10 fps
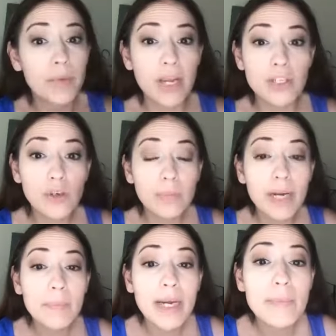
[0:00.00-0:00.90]
And don't
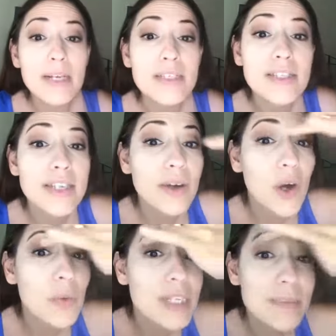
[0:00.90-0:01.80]
mind my mess because I
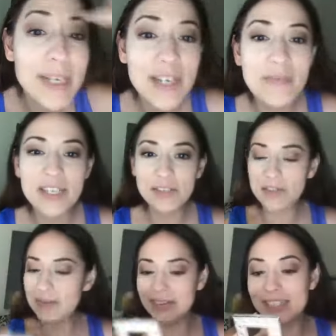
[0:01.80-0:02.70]
always make a mess
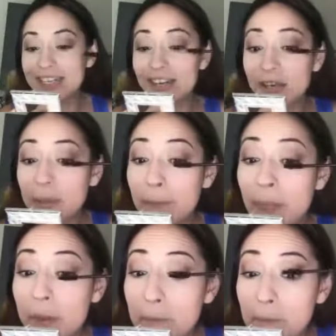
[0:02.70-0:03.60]
with my mascara.
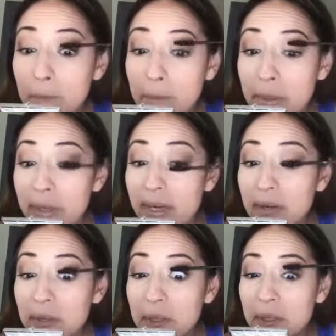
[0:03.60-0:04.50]
But
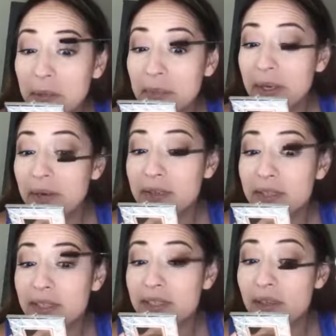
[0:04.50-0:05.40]
I'll clean it up right now. It's
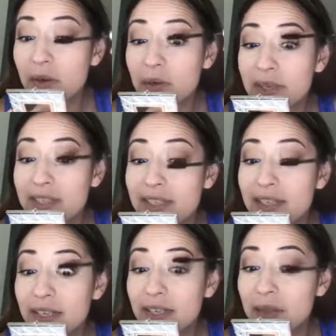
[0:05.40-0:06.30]
like so easy
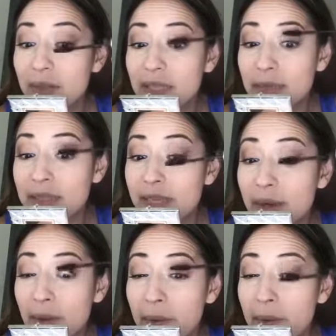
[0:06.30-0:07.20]
to clean with this
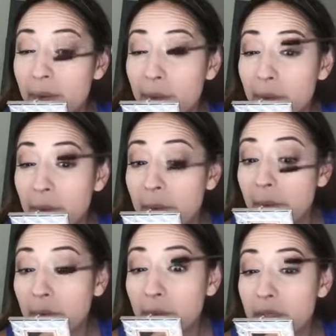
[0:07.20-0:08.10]
mascara.
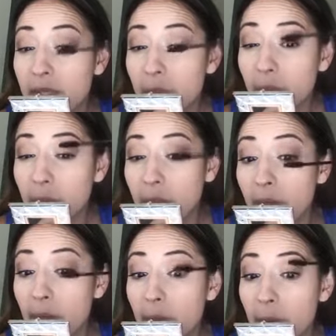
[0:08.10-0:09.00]
Same thing.
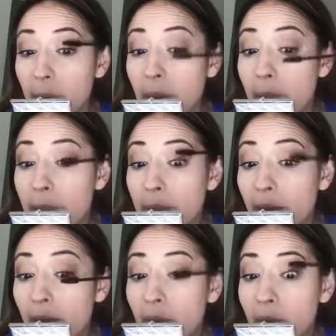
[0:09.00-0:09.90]
Up and
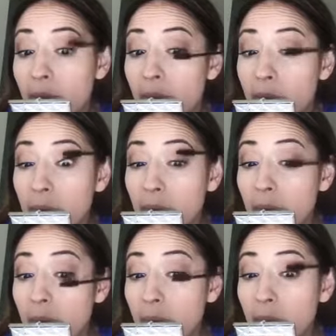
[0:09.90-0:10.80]
down
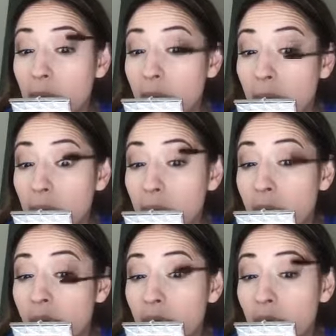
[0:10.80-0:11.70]

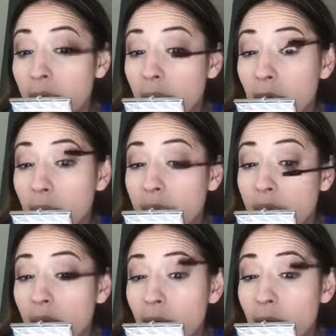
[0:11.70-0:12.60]
and up and
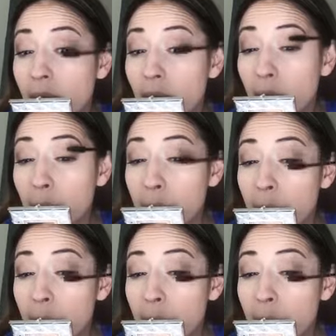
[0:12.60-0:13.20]
down and up.